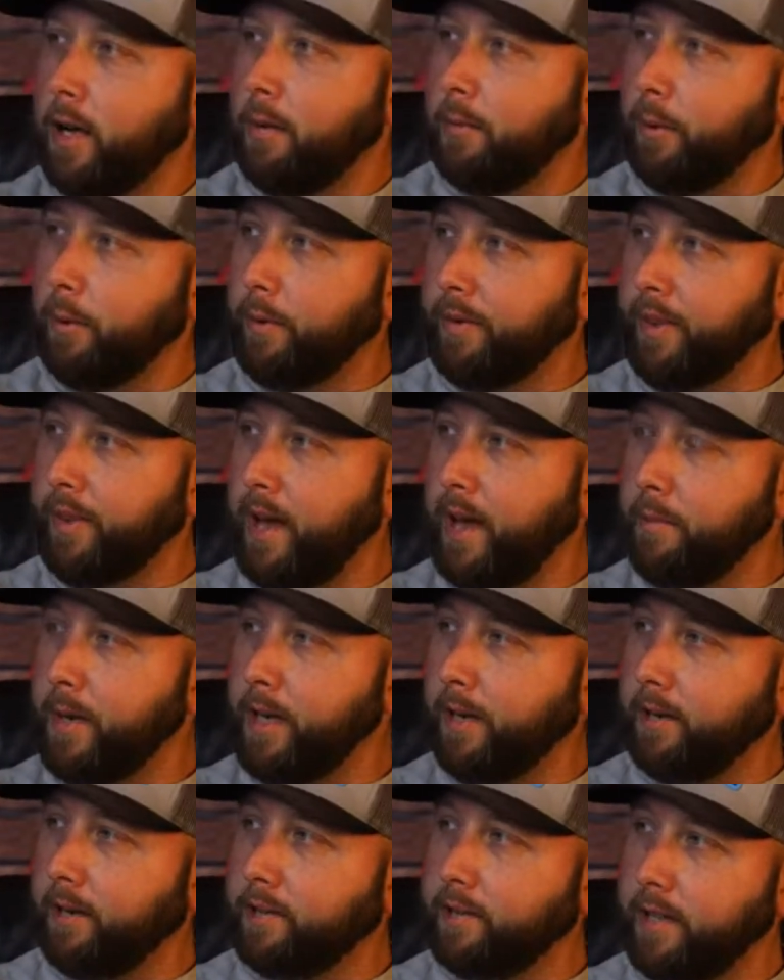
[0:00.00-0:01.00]
But with that
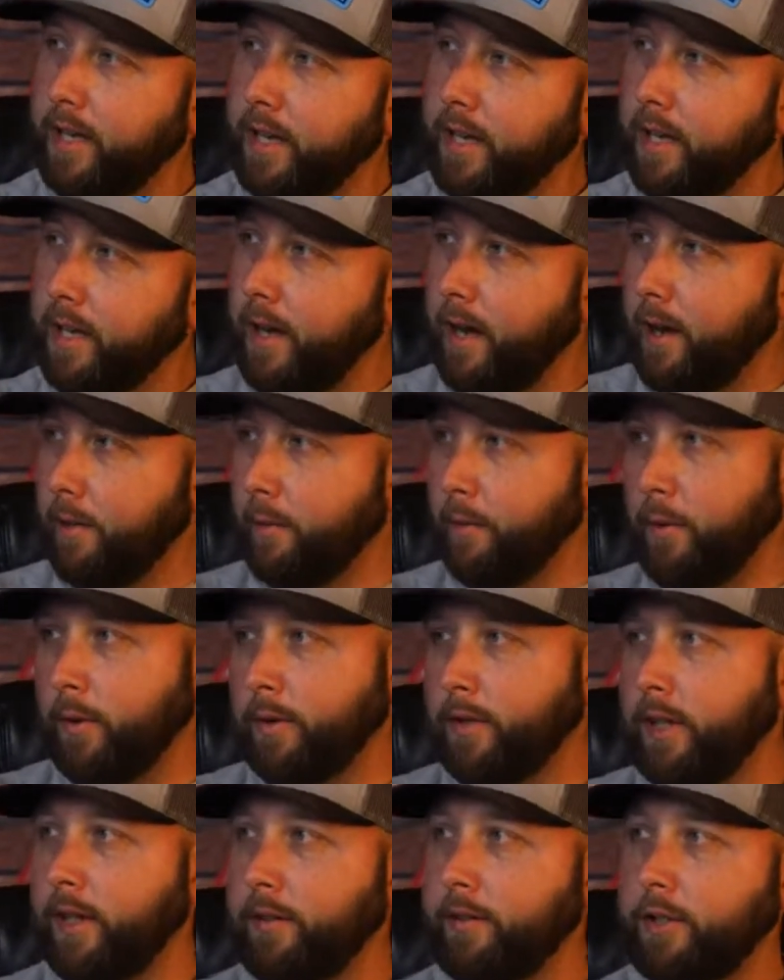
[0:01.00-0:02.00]
being said, I'm going
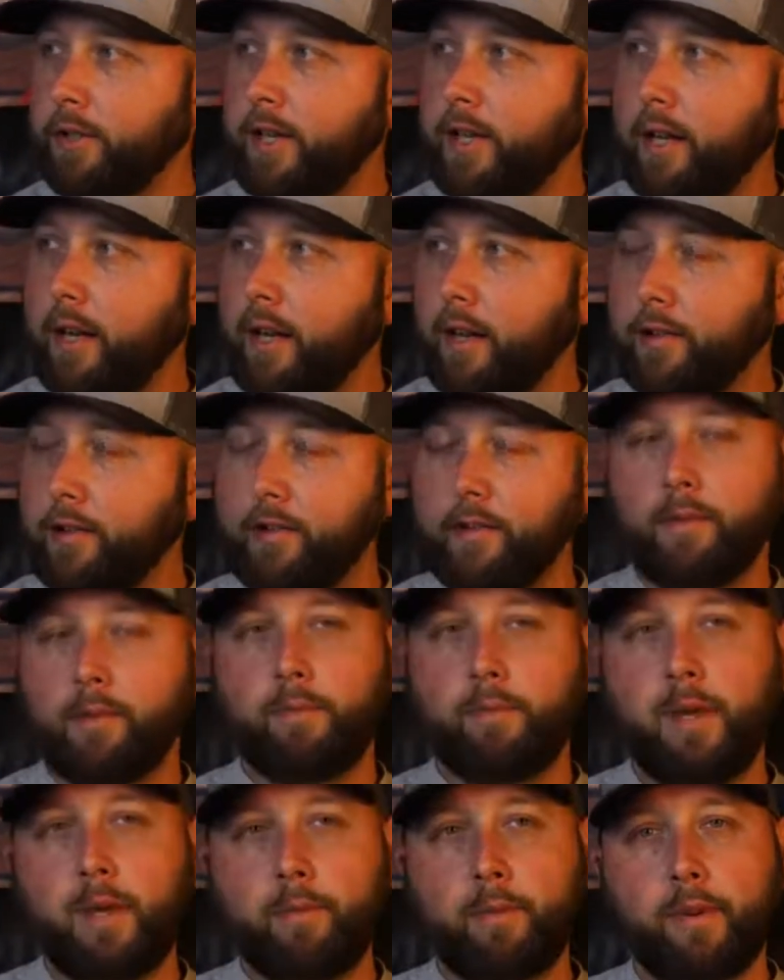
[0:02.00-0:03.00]
to give a shout out to some
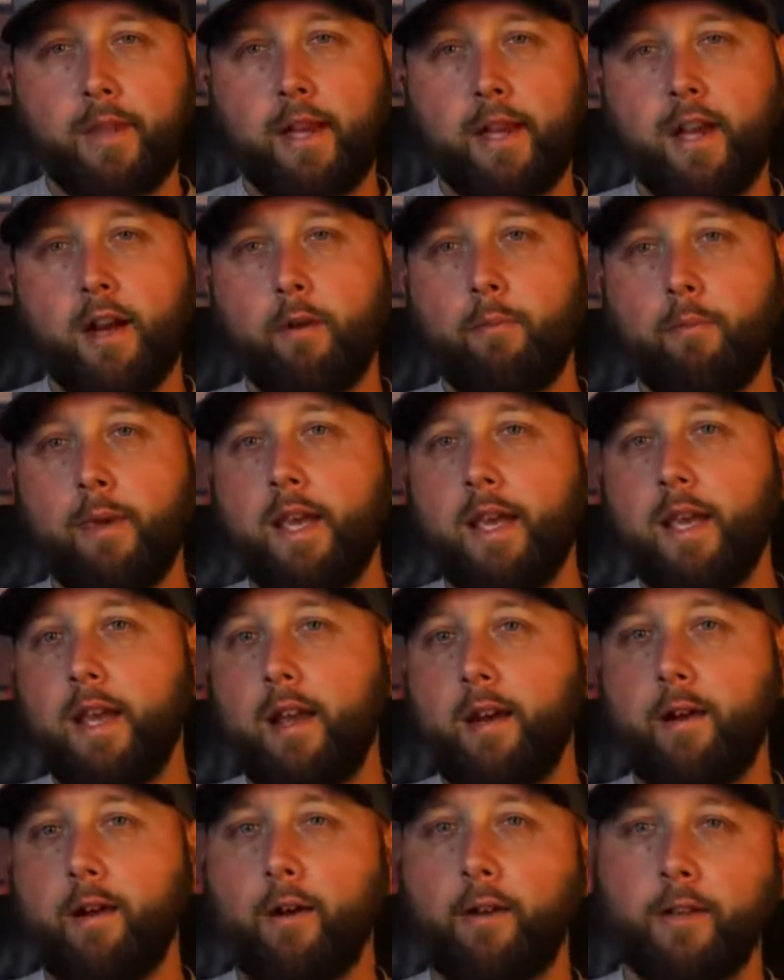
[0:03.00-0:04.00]
people that help me
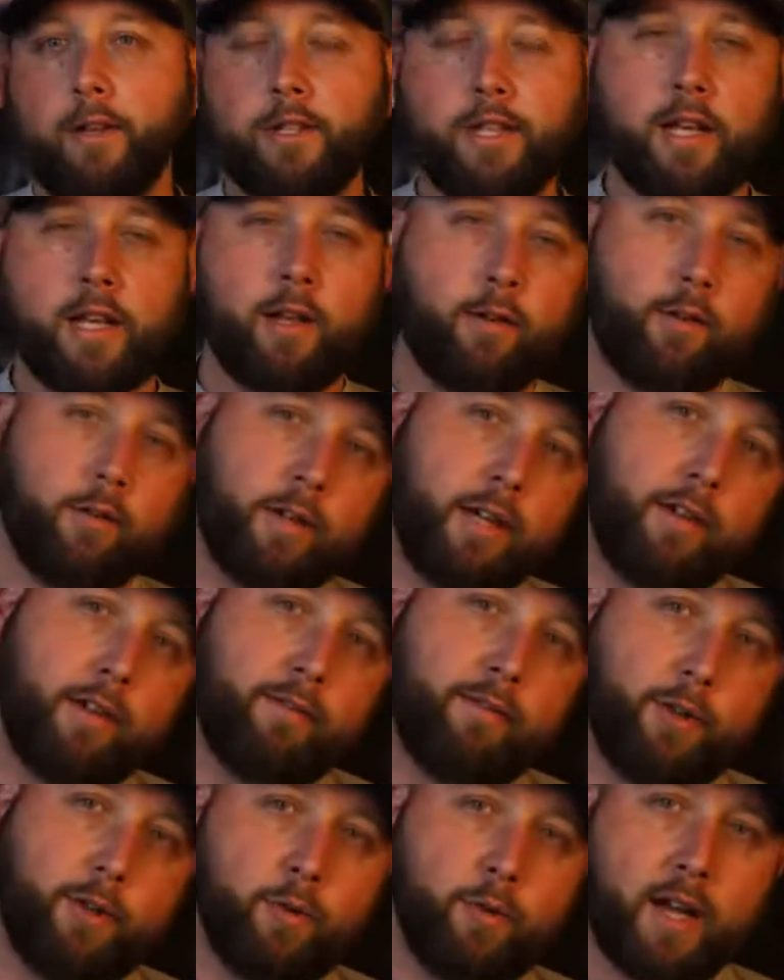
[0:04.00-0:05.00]
here on the channel, give
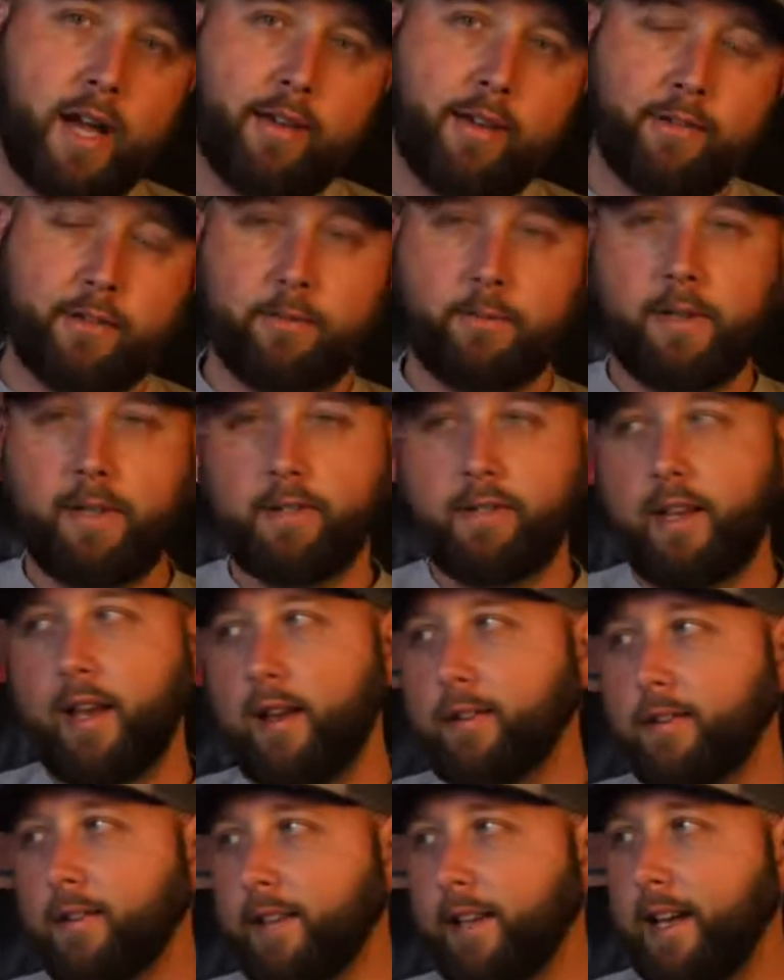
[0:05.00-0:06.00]
you guys some
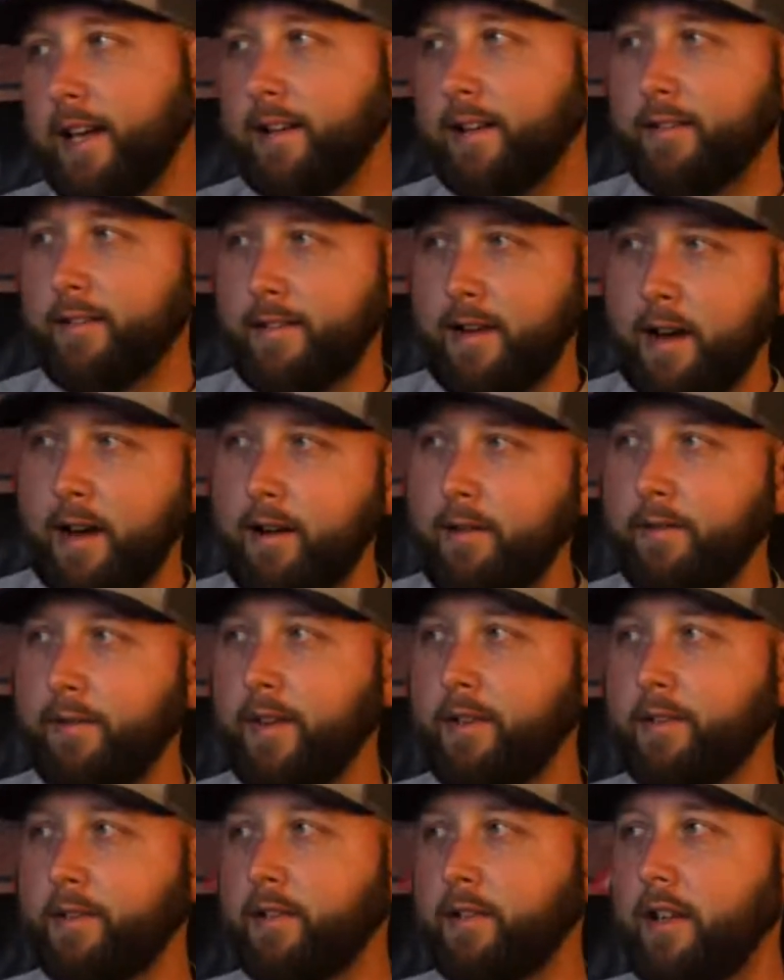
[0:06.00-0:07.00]
discounts. Again, none of
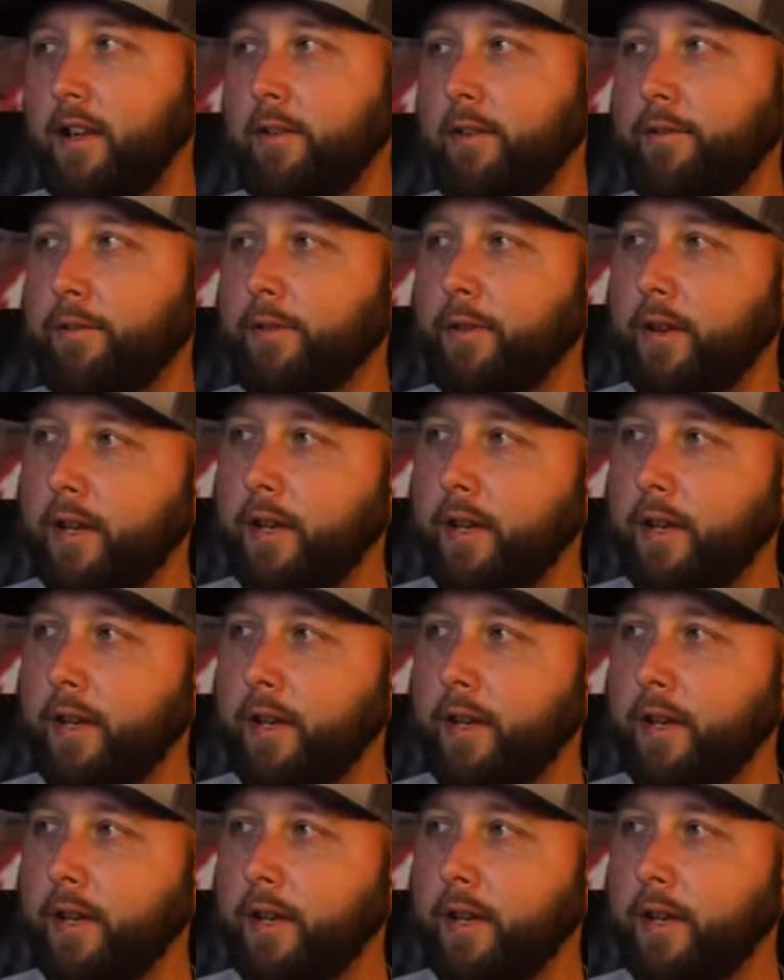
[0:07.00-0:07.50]
this stuff